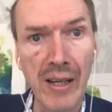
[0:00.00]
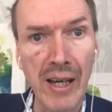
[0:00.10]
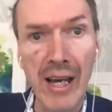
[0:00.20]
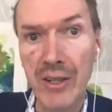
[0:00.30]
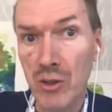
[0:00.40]

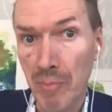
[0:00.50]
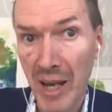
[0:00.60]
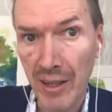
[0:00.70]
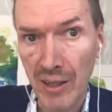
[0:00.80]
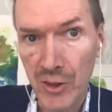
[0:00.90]
and your
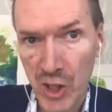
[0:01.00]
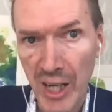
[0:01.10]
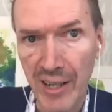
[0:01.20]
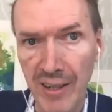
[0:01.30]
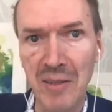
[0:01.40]
panel
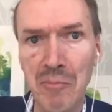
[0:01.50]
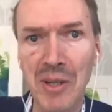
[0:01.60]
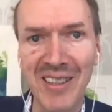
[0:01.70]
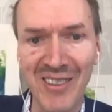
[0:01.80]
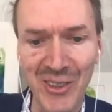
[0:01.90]
chair,
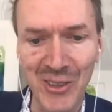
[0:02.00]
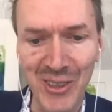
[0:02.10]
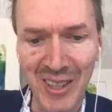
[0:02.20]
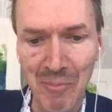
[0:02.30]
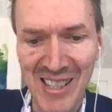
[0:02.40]
depending on your
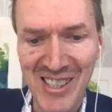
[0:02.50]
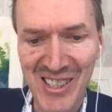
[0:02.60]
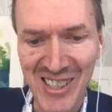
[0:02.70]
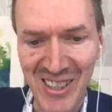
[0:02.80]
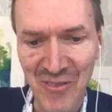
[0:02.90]

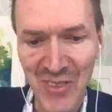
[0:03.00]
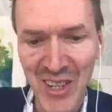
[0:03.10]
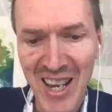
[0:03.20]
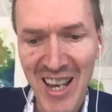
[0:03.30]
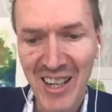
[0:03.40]
capacity.
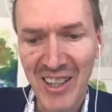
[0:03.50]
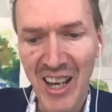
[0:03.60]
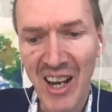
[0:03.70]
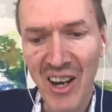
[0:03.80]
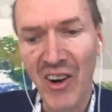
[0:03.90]

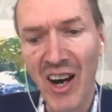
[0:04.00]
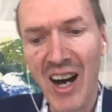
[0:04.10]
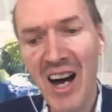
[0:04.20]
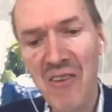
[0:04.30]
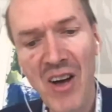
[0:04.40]
Now,
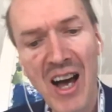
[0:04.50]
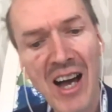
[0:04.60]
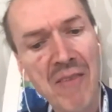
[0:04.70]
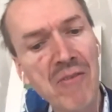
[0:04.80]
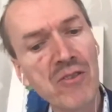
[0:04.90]

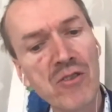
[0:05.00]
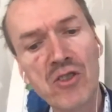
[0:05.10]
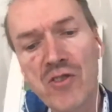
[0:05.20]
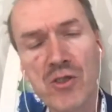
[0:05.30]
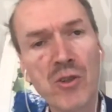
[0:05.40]
I'm
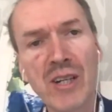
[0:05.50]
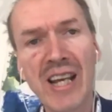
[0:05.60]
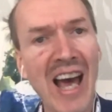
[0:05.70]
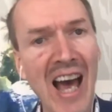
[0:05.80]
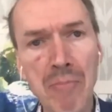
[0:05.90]
truly
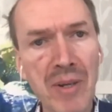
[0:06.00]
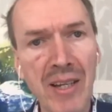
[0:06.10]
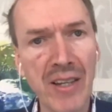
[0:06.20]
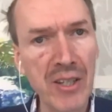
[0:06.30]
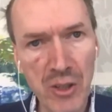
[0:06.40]
happy
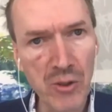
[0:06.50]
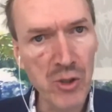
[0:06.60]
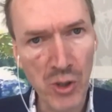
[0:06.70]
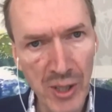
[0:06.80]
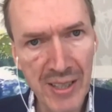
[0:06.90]
that you
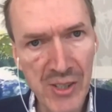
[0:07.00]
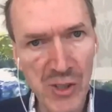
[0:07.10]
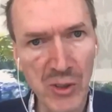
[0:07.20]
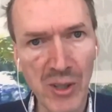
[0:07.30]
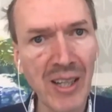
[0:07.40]
joined us
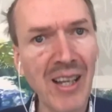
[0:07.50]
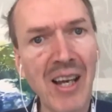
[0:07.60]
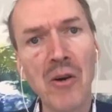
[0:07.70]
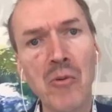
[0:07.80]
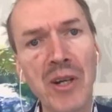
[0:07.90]
all.
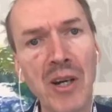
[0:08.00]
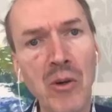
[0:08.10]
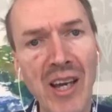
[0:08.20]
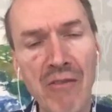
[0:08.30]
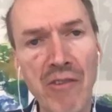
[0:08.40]
We know
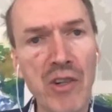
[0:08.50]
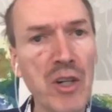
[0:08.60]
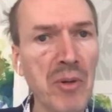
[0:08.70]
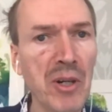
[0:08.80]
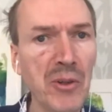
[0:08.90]
we have a very
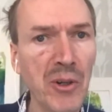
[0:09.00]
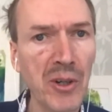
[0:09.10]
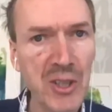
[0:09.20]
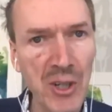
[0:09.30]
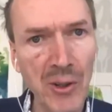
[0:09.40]
broad
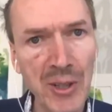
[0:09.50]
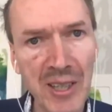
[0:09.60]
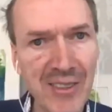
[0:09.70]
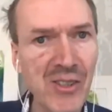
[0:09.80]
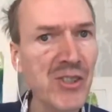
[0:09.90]

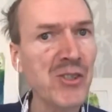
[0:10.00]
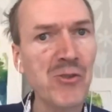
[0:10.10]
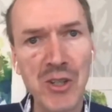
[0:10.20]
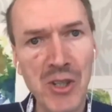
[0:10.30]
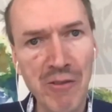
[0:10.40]
audience
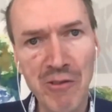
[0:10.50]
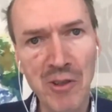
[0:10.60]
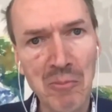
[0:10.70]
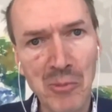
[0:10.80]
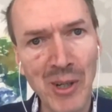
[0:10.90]
stretching
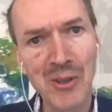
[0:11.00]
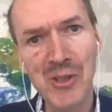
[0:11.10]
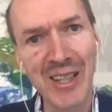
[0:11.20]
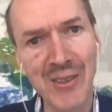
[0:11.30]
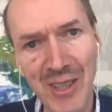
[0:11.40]
from Buenos
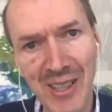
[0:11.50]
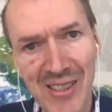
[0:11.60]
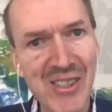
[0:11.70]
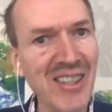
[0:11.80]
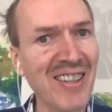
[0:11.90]

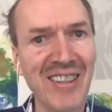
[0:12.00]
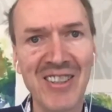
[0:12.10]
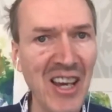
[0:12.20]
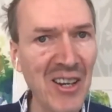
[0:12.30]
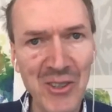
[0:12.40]
Aires
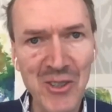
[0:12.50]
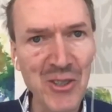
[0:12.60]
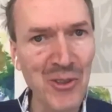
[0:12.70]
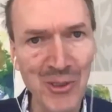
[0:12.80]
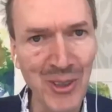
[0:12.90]
down
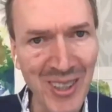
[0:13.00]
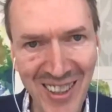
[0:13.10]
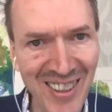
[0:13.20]
to,